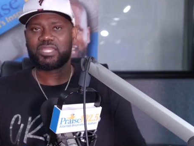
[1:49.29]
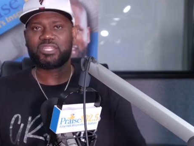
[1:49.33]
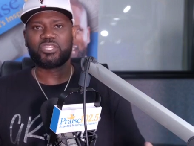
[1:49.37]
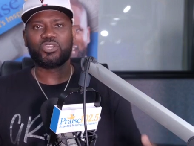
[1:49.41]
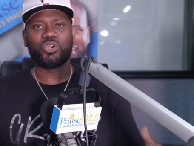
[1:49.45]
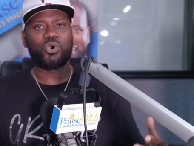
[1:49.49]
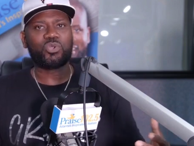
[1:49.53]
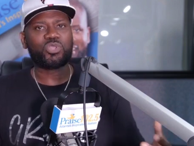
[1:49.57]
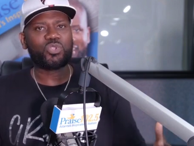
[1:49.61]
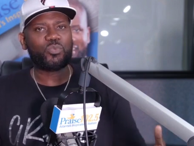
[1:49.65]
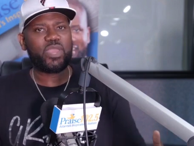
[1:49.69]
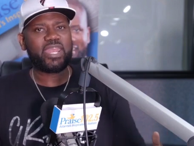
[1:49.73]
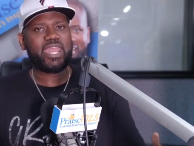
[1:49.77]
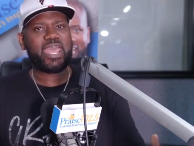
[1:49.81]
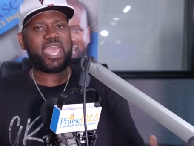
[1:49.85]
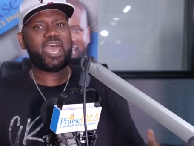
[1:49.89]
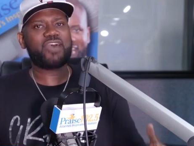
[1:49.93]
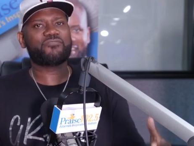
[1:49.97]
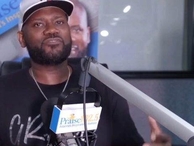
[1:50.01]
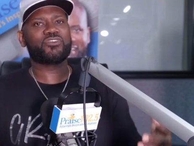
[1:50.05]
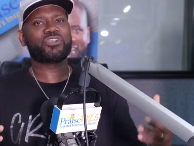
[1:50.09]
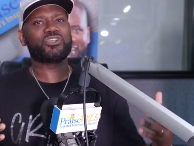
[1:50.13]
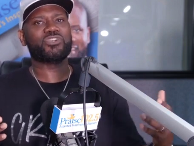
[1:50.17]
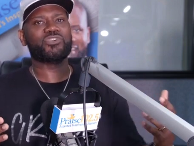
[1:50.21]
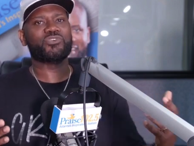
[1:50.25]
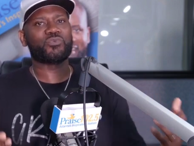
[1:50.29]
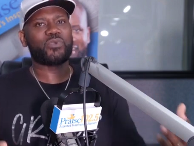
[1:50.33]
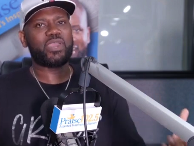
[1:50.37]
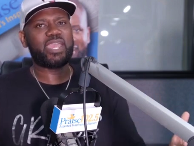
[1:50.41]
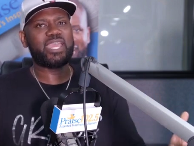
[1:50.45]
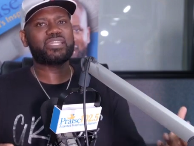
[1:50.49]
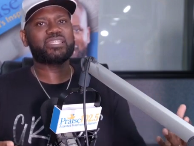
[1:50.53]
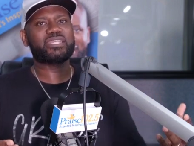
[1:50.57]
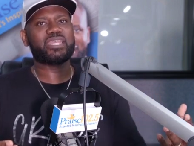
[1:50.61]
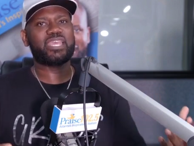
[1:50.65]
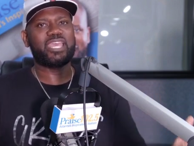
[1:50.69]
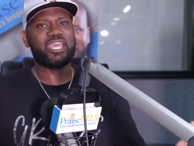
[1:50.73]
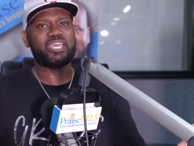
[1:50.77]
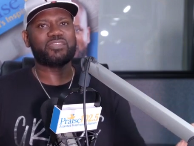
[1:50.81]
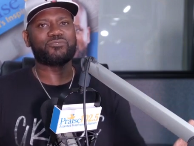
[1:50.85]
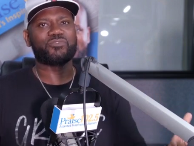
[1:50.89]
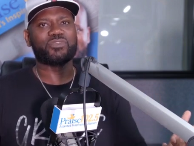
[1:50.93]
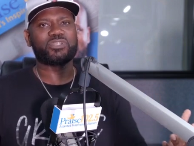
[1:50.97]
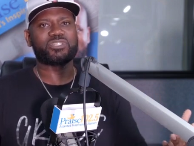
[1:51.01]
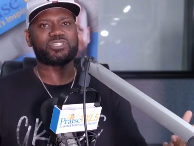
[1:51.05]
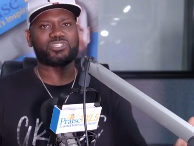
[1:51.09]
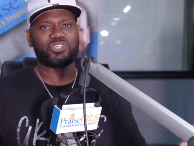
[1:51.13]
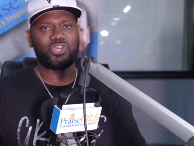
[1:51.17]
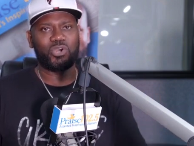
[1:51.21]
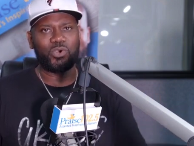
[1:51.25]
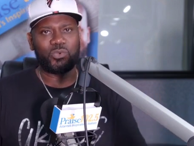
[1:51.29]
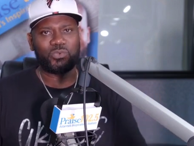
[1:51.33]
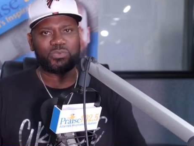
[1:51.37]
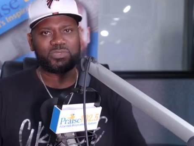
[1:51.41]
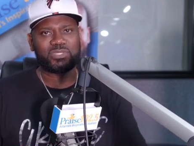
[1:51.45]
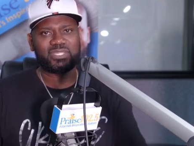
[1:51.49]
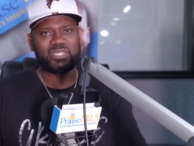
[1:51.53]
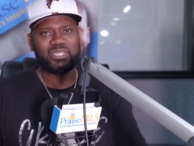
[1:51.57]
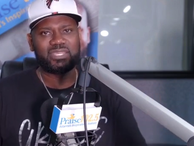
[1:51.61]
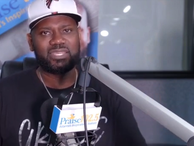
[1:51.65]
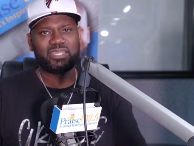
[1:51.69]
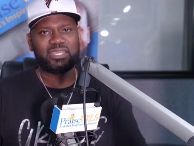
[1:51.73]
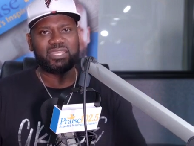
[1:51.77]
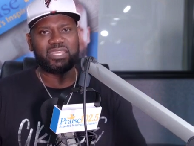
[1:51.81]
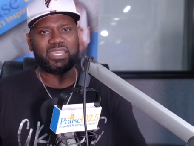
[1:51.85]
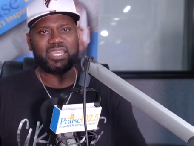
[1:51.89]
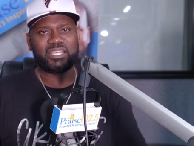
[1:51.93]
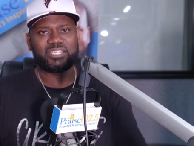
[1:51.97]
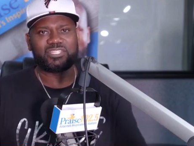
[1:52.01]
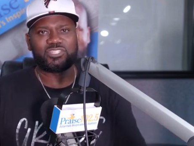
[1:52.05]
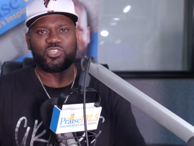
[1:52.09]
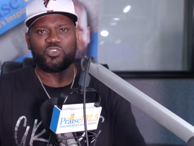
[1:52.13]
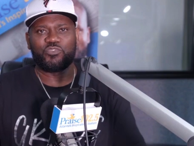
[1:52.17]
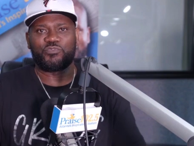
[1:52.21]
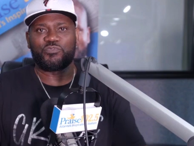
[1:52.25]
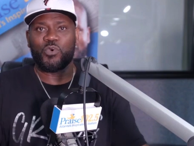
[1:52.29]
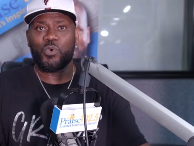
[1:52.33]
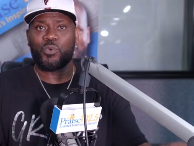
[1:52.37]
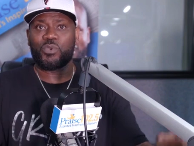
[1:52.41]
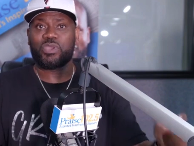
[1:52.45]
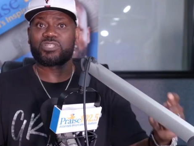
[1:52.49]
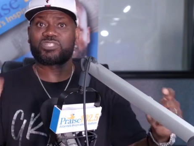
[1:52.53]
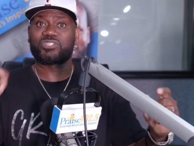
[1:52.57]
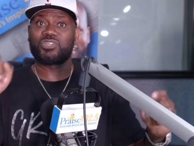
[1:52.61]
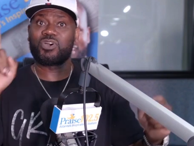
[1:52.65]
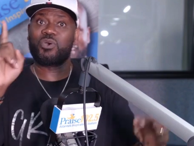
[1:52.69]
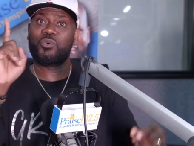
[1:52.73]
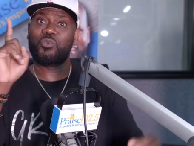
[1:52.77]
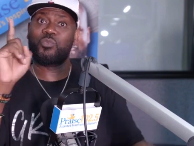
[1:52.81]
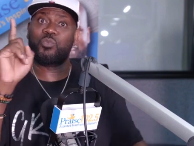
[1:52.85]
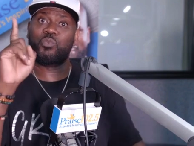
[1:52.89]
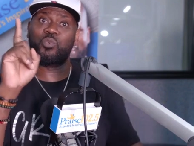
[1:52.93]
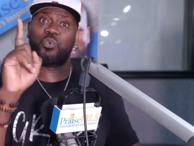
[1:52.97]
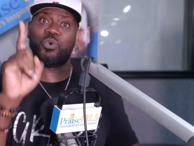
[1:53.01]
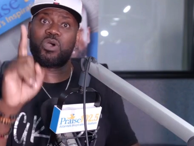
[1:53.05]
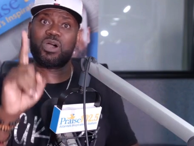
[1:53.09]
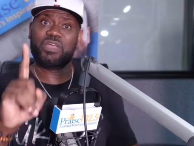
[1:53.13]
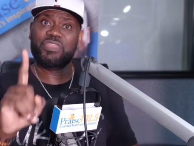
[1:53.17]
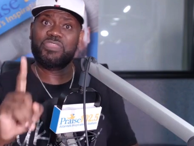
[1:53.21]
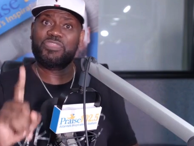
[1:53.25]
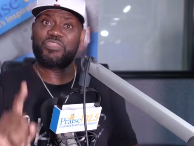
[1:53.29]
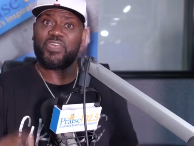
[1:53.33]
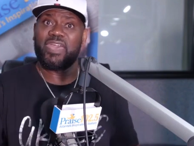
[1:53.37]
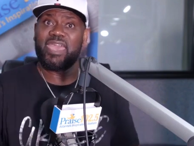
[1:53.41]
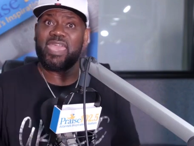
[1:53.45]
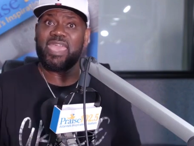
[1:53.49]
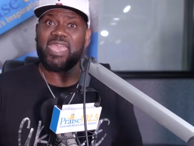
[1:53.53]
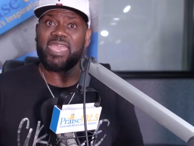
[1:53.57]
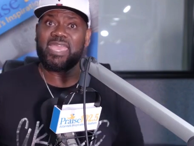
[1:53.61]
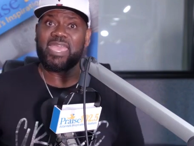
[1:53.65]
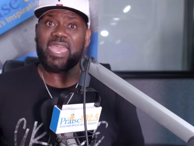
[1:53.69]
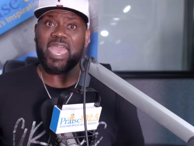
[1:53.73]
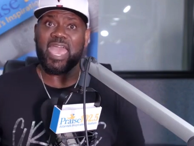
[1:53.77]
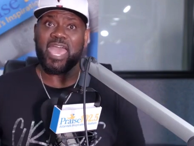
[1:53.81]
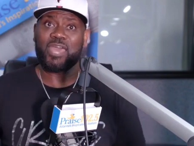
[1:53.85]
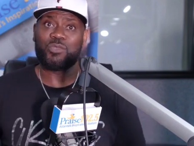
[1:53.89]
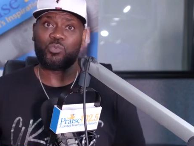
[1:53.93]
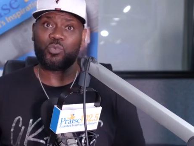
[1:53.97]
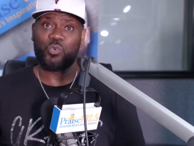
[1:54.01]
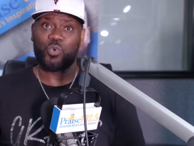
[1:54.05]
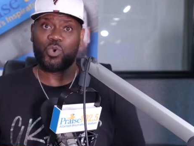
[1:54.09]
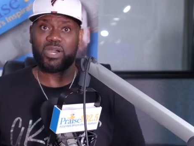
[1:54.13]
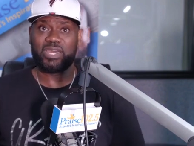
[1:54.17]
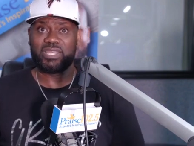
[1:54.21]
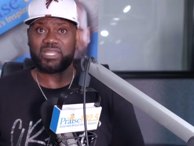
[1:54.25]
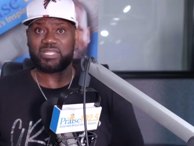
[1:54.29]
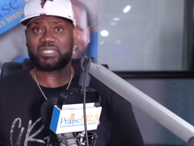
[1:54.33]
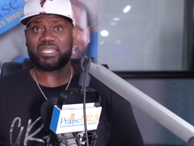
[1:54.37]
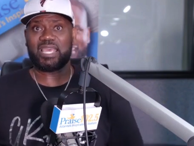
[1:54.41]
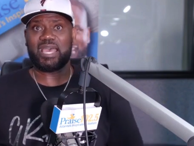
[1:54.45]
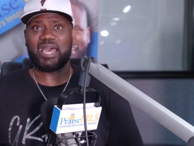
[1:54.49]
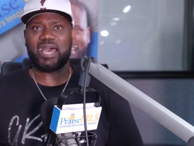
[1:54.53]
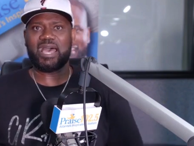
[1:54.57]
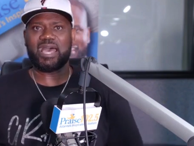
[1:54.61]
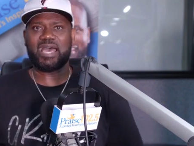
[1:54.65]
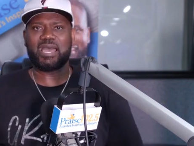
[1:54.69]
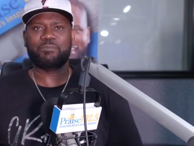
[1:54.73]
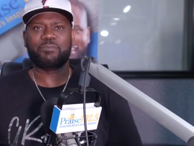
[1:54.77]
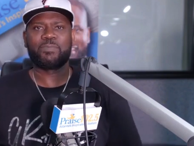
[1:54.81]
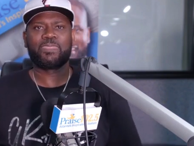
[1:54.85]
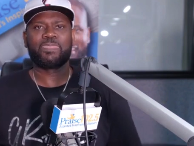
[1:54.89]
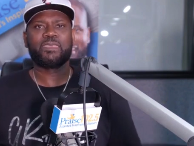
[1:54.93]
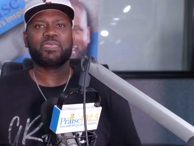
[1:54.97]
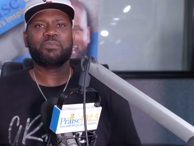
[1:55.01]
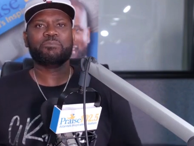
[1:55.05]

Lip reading: The only way to have a great end result is to focus on one thing at one time,